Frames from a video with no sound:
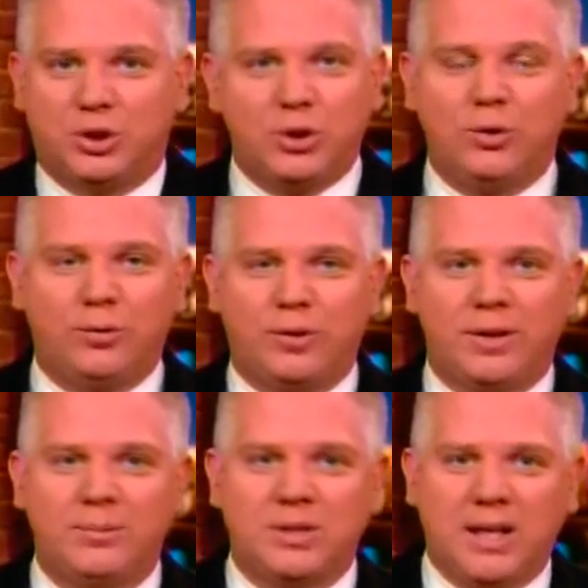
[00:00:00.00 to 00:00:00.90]
do for
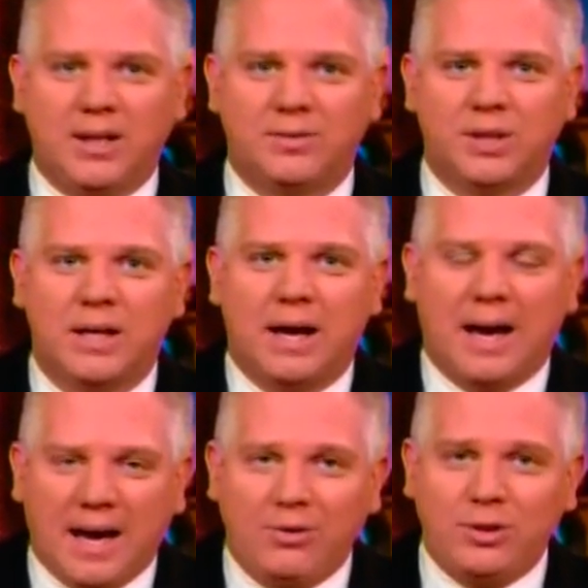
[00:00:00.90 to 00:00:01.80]
themselves.
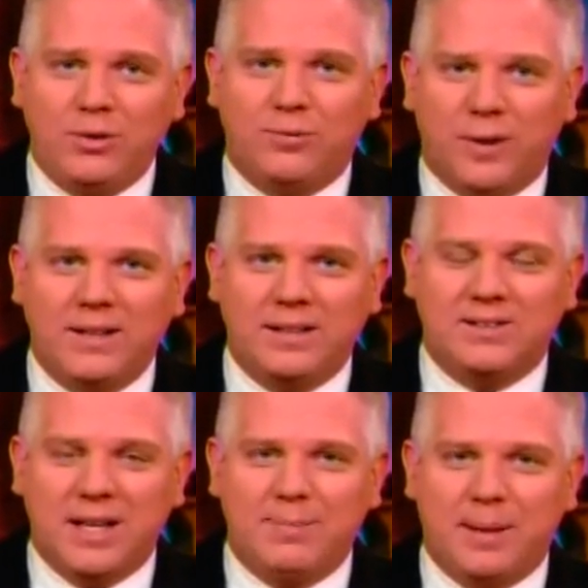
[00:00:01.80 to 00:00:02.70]
How do you finally
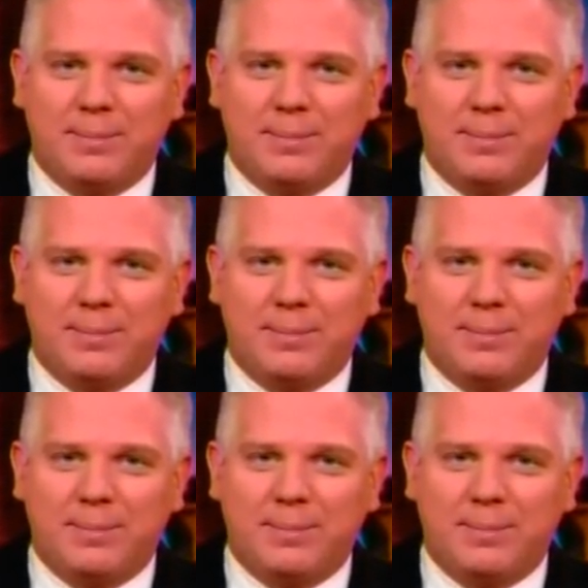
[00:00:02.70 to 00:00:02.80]
say to